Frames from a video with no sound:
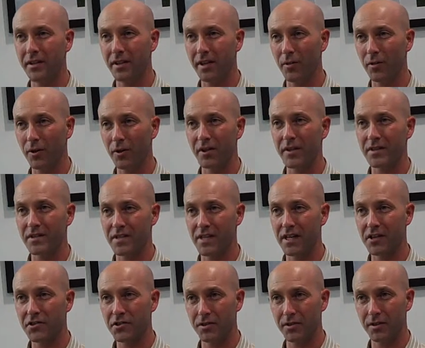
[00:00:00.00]
the
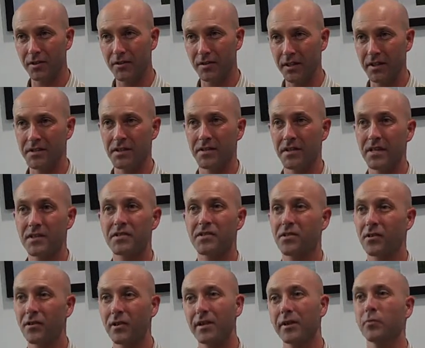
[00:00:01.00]
organization isn't
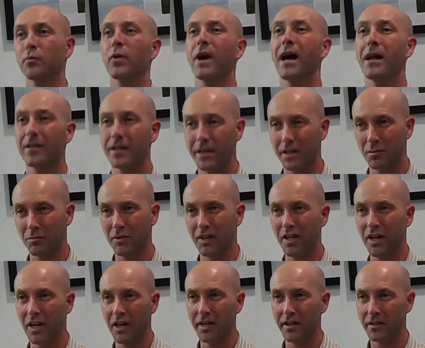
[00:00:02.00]
necessarily rallying
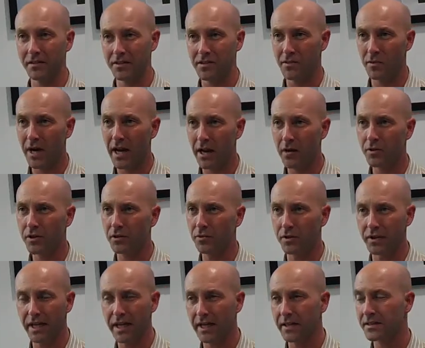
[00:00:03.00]
behind. And so how do
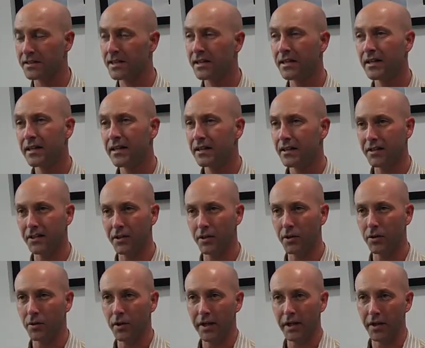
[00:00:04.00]
you get,
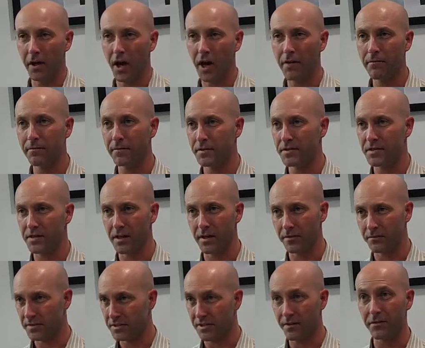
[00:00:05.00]
an office
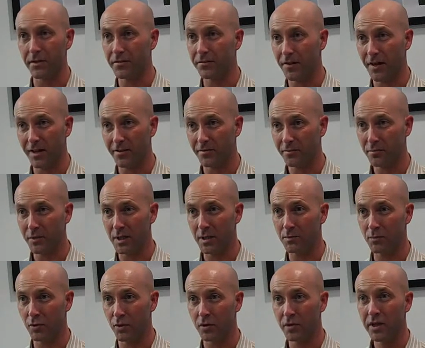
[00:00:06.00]
of 75
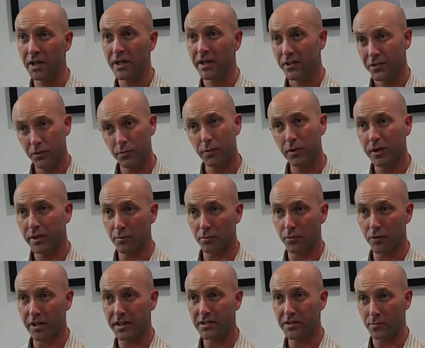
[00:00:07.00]
people to really
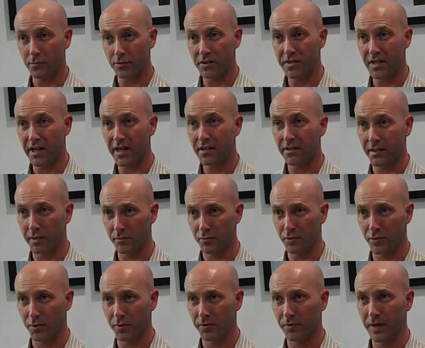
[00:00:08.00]
embrace a recycling
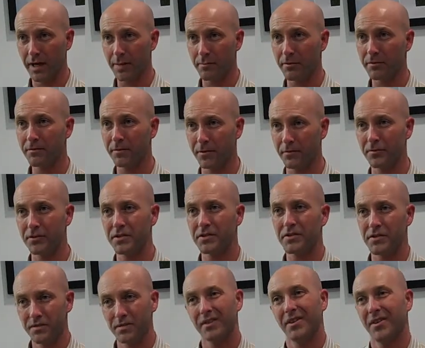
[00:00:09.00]
program if you
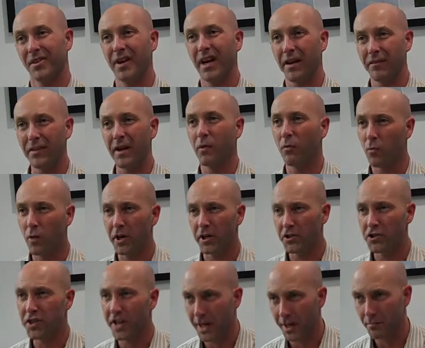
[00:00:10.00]
just, have that
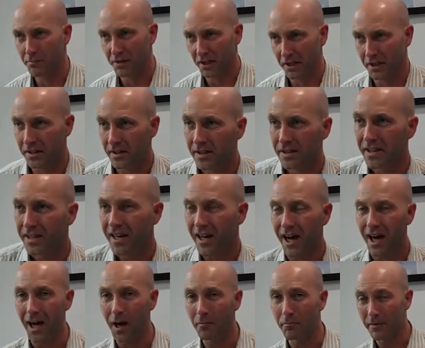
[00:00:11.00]
one champion.
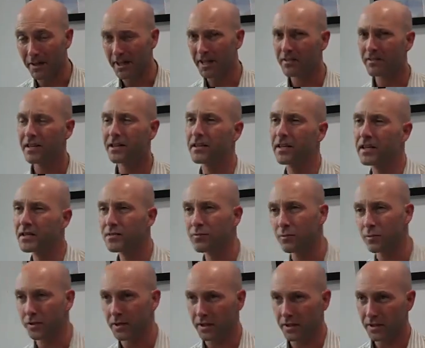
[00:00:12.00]
And I think
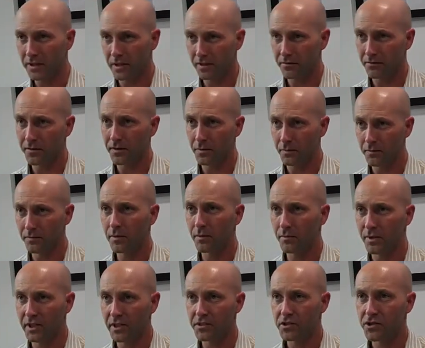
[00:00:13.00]
that's really kind of
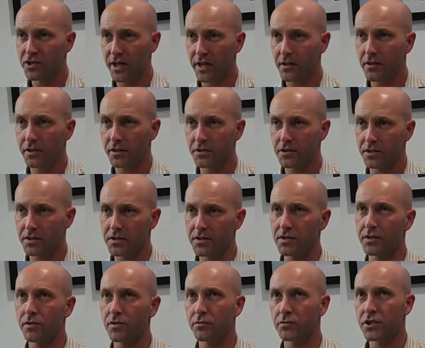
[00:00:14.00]
the biggest challenge
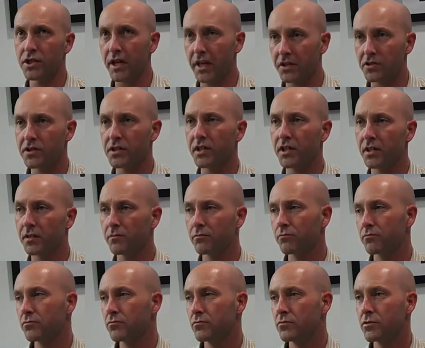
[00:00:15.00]
is,
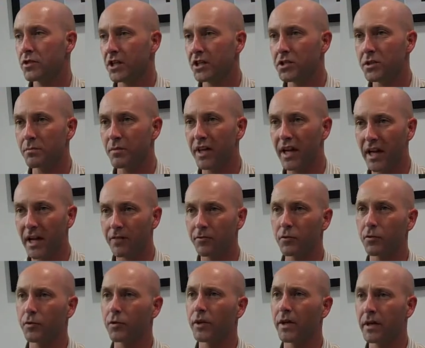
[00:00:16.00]
changing
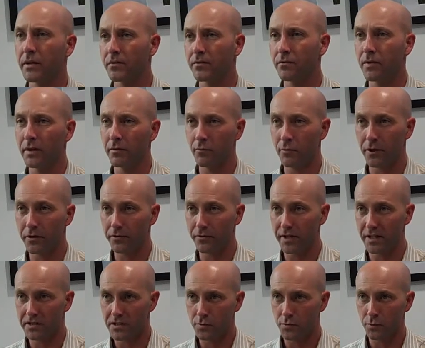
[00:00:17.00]
behavior, and
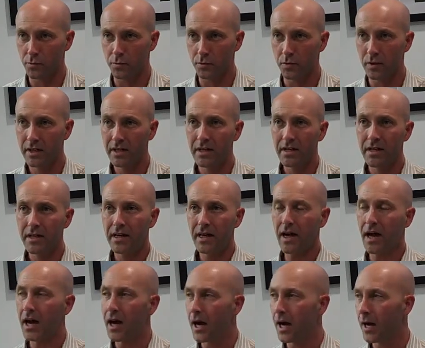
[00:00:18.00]
whether that's through
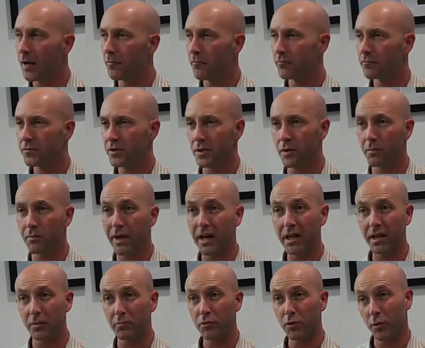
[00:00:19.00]

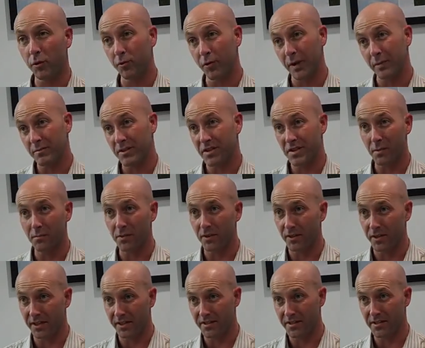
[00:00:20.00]
making programs
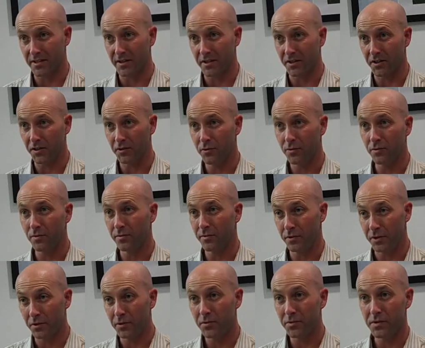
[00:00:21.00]
simple and easy to
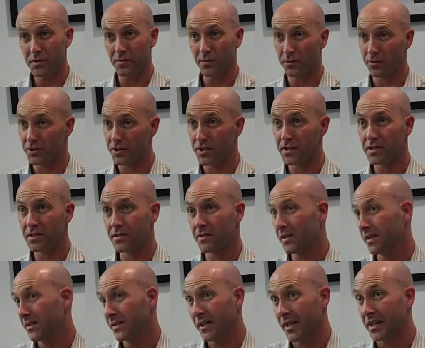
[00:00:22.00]
use, or
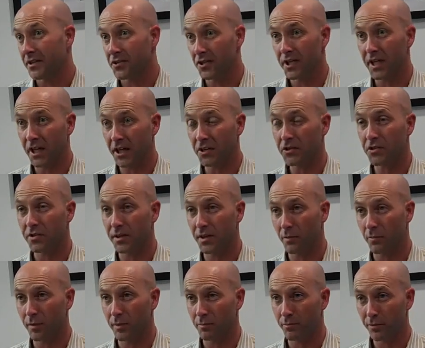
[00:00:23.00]
just the education
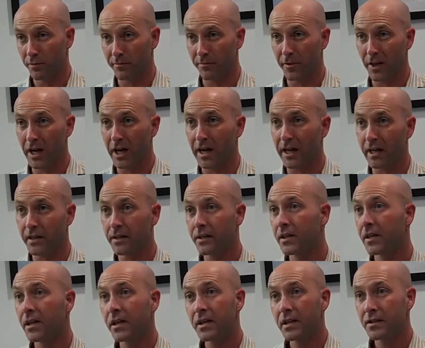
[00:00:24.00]
that we provide
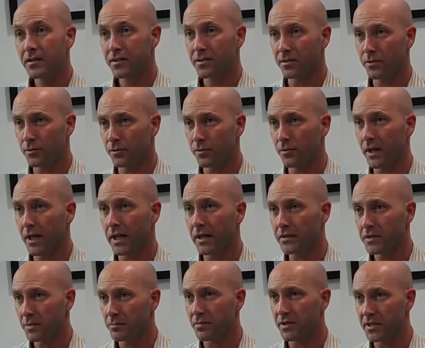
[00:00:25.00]

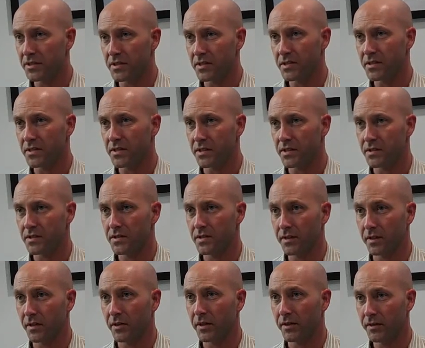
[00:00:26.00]
to
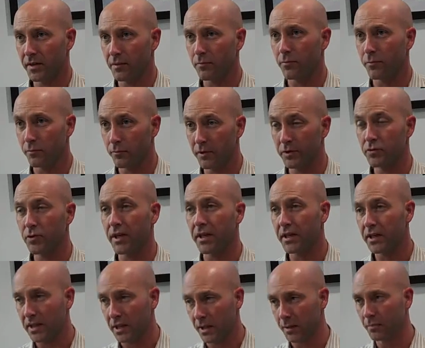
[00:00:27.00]
businesses. I think we try
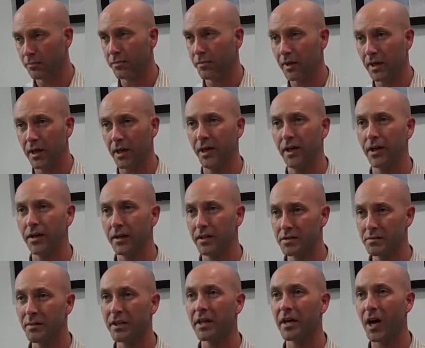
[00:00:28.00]
to keep
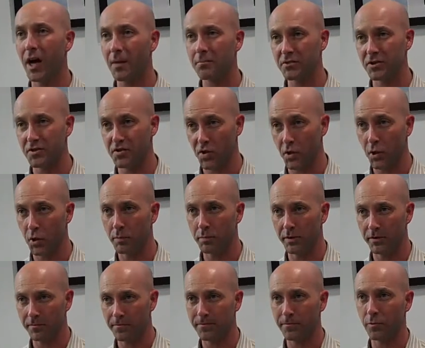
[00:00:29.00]
as many options
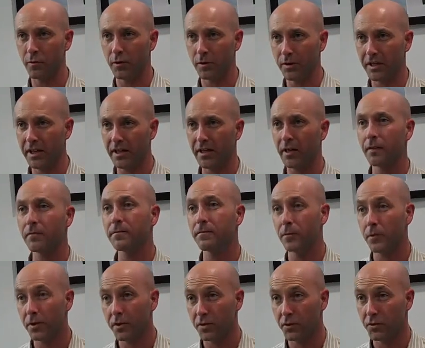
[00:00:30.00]
open for getting our
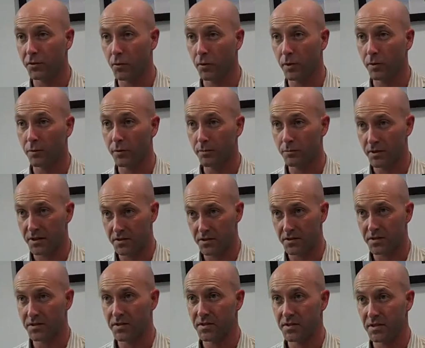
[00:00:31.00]
foot in the door with
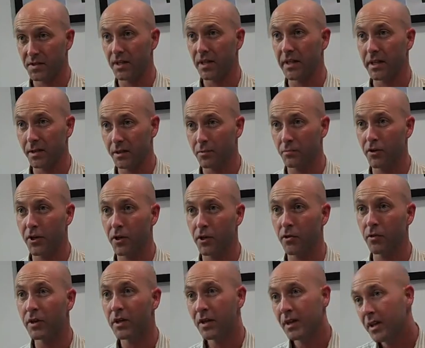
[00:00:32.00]
businesses and letting them
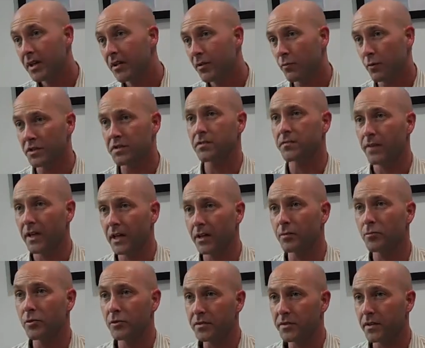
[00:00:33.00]
know what's
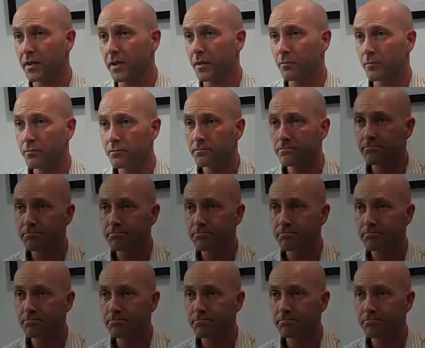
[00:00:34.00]
available to them.